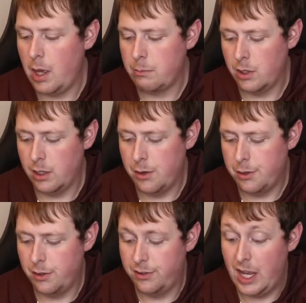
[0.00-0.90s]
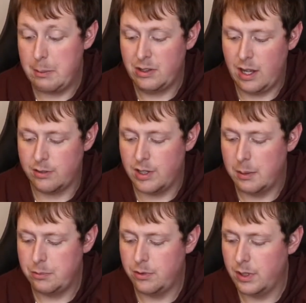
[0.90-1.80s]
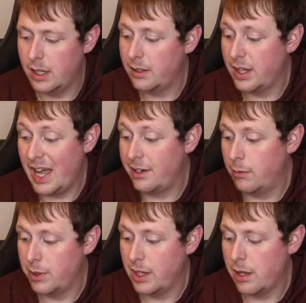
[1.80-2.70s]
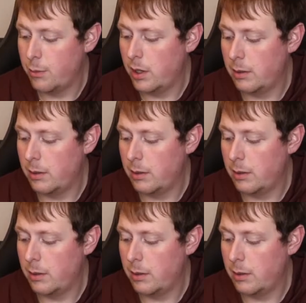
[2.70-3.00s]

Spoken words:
I'm going to go through the same exact steps that I did with the other one.